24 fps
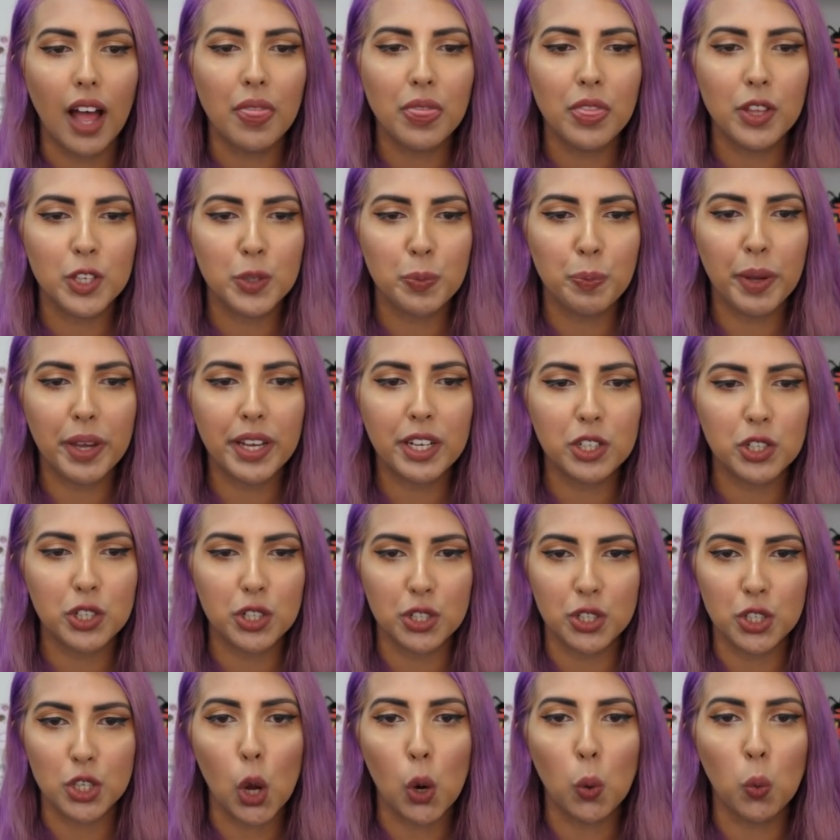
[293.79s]
And this beach
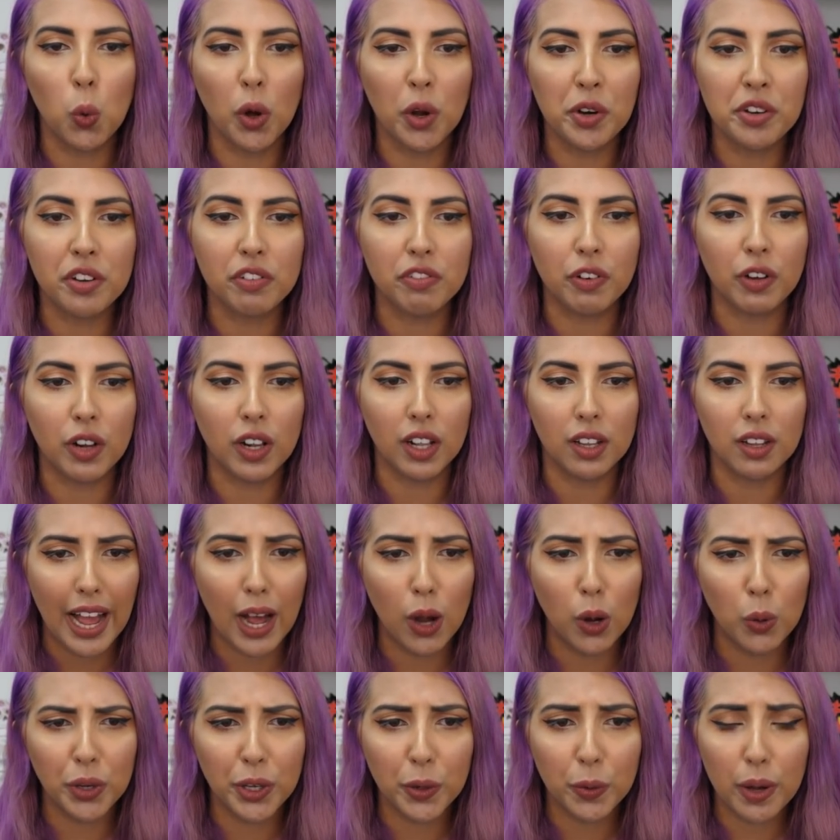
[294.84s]
is so wonderful.
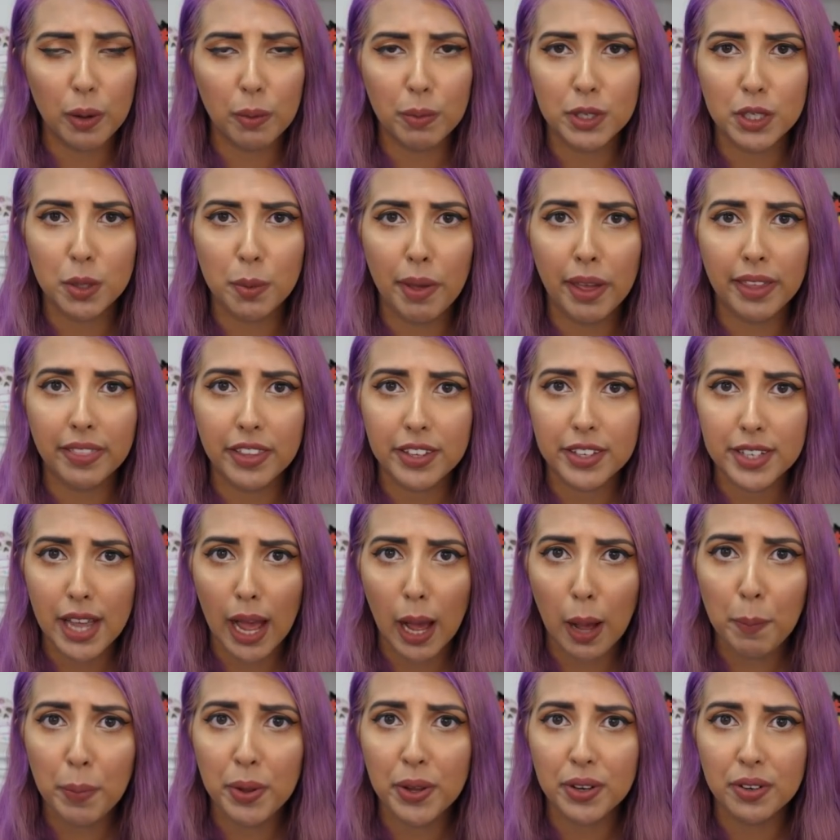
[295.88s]
How are you able to make this
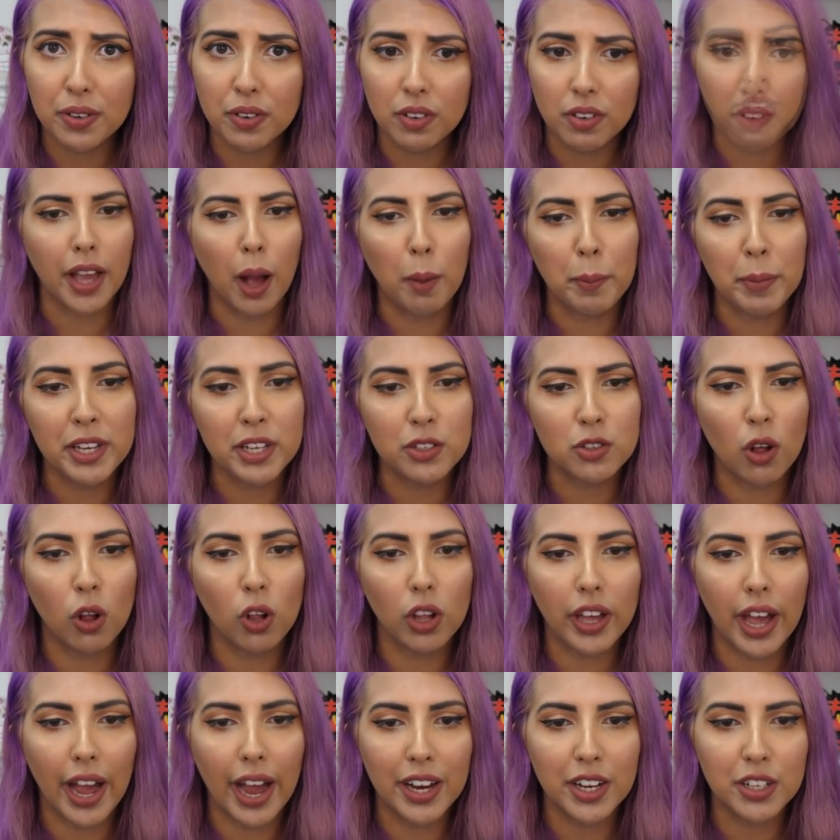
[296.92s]
happen? Yammy is all
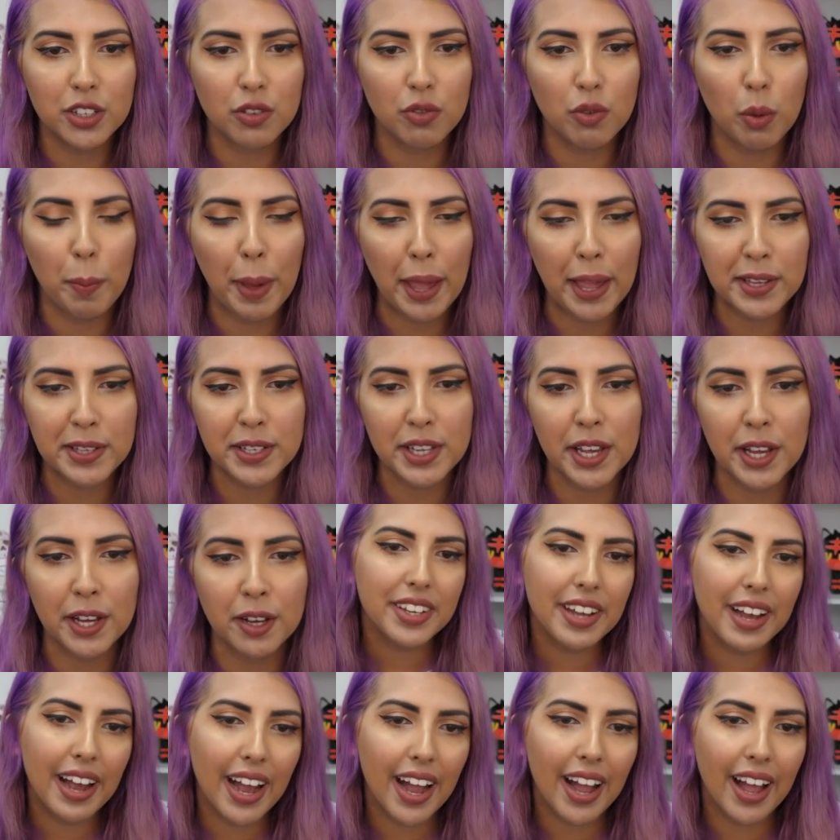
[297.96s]
kinds of amazing.
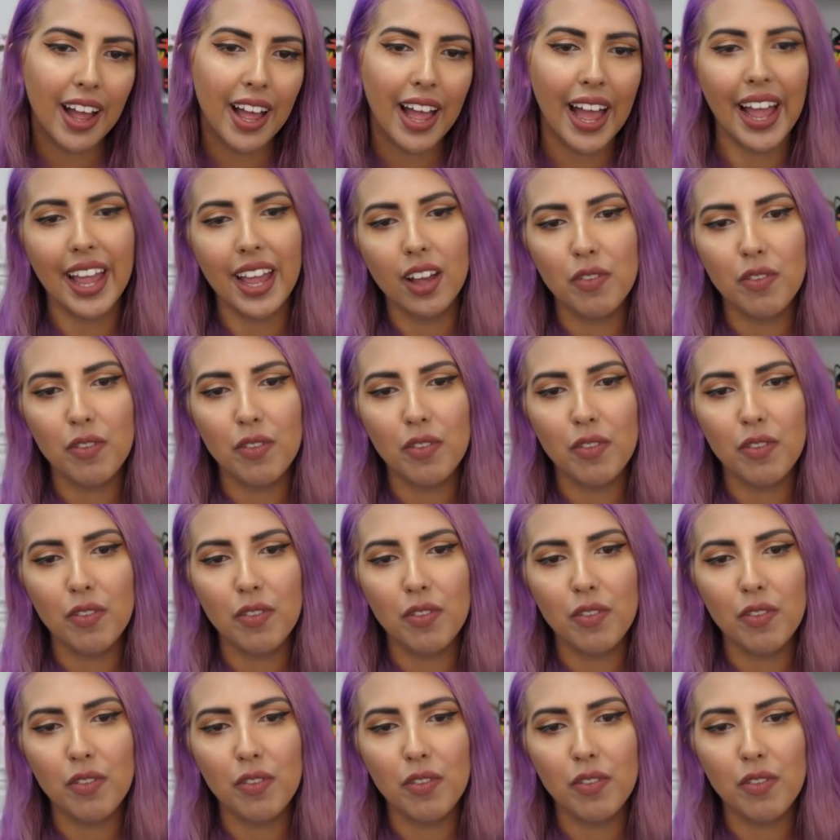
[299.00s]
Nah, I